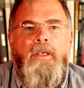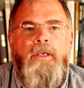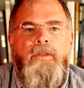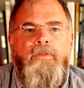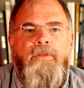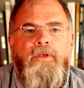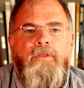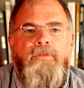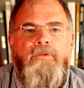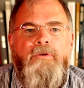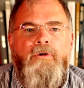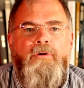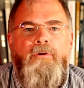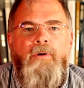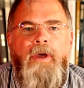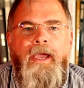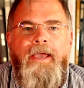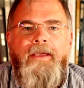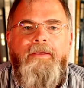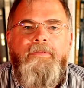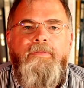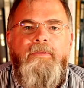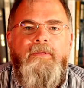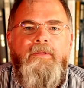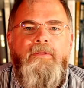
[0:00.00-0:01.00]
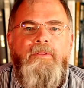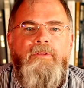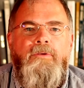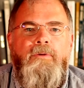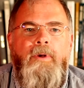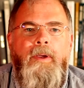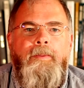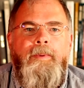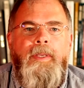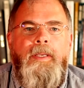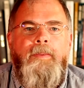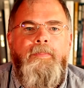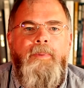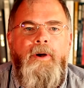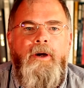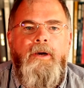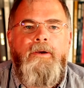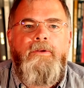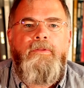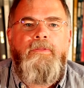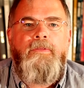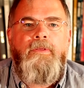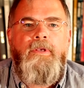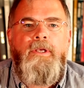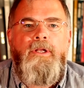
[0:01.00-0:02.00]
Thus, cracks in ceramic
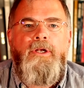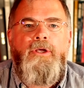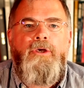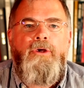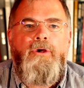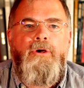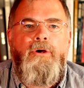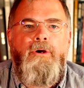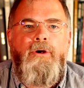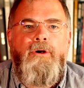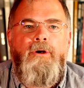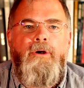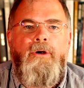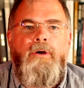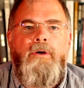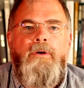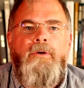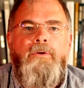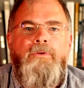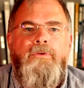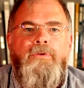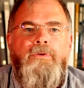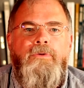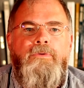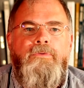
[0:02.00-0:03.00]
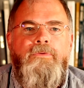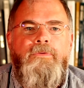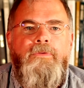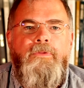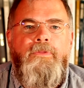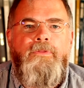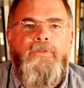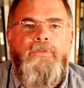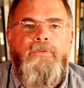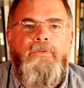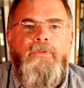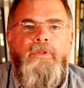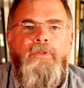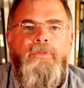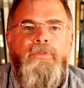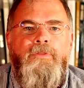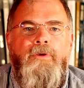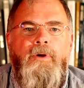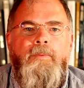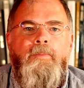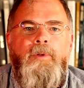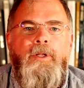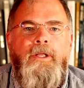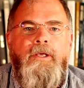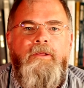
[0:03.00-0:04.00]
parts can occur due to th- the
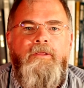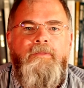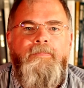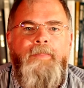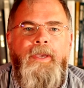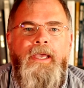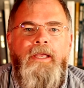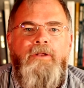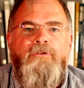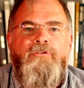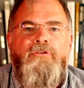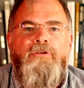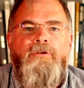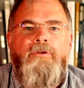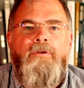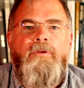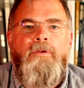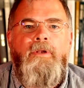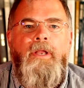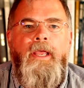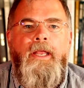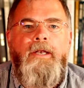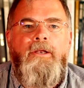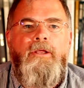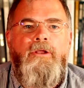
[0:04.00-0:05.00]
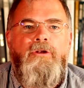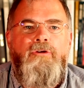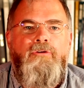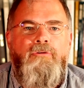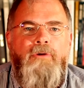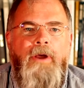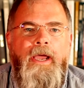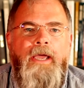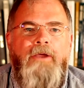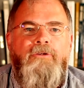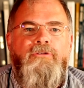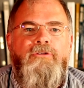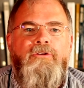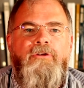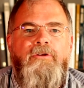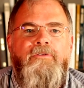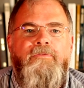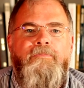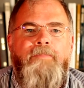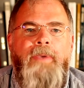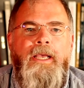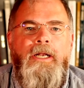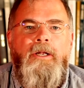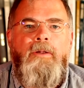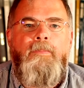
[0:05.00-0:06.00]
thermal expansion and contraction
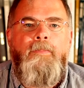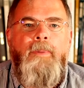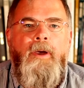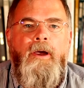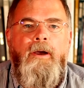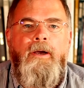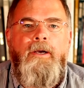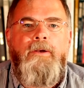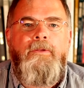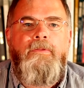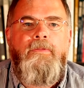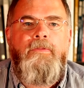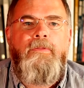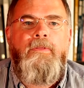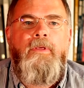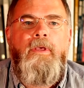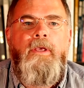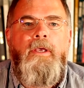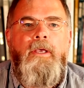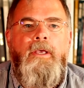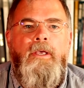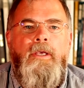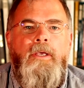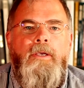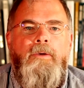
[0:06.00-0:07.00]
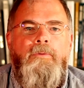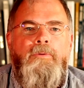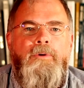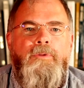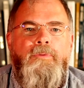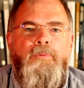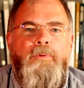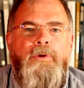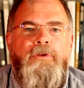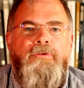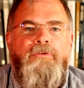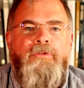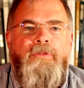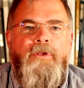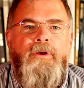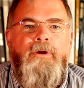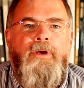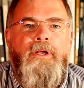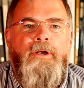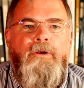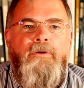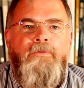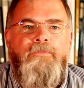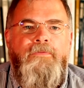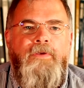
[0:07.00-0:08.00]
of metal parts with which
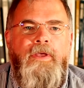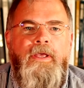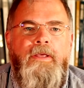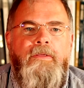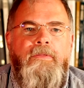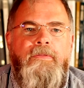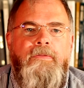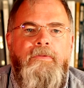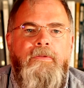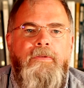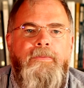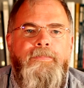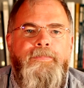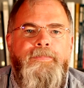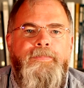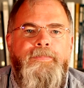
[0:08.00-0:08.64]
they're interfaced.